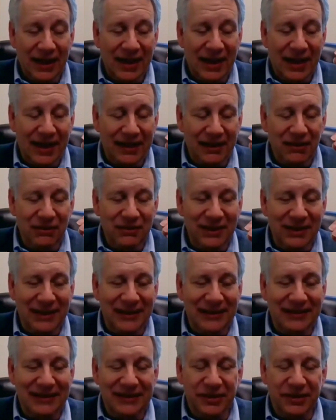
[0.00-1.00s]
it
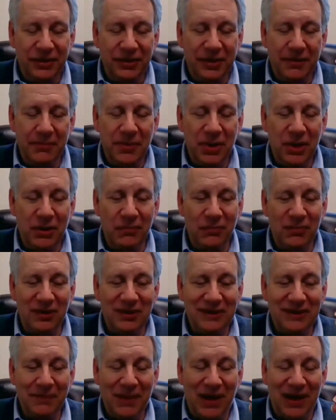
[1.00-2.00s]
leads to an immune
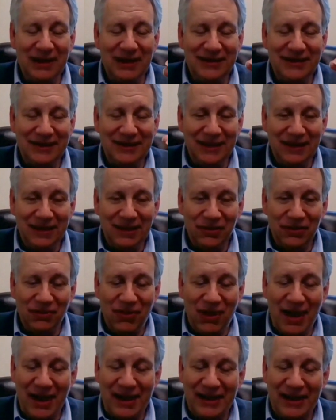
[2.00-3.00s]
response in the
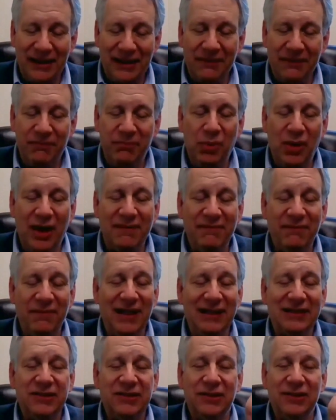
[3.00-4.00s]
lining of blood
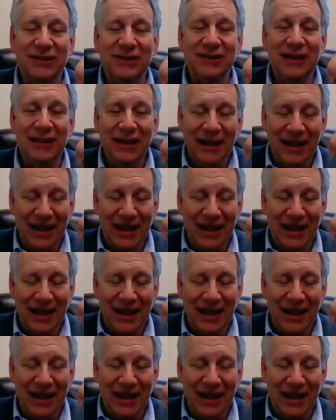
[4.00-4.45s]
vessels,